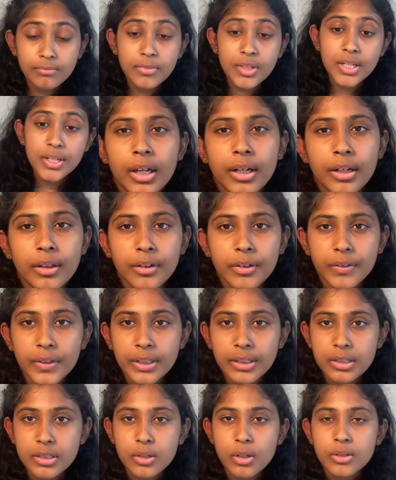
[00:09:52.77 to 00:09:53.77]
Another
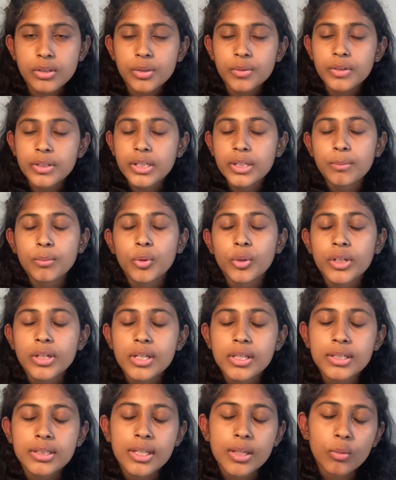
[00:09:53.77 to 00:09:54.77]
thing that's also really important
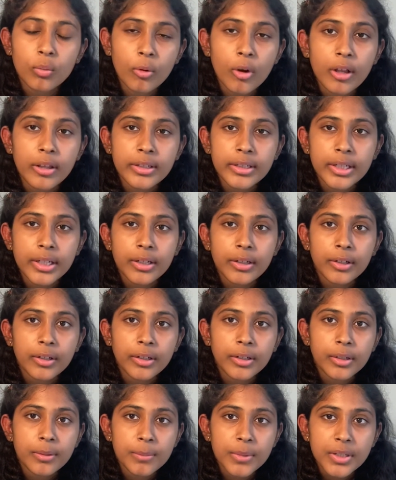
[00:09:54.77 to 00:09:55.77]
is like volunteering or
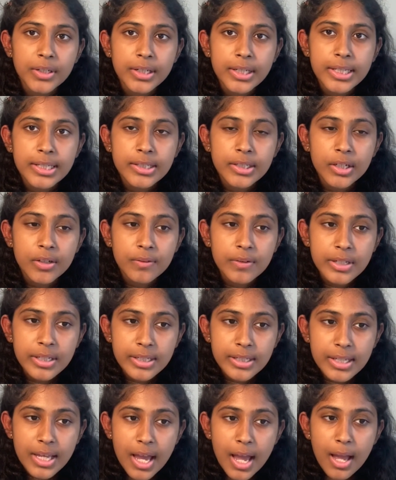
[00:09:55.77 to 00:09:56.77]
community
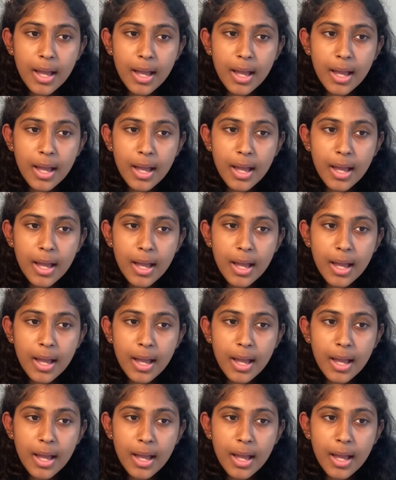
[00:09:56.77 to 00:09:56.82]
service.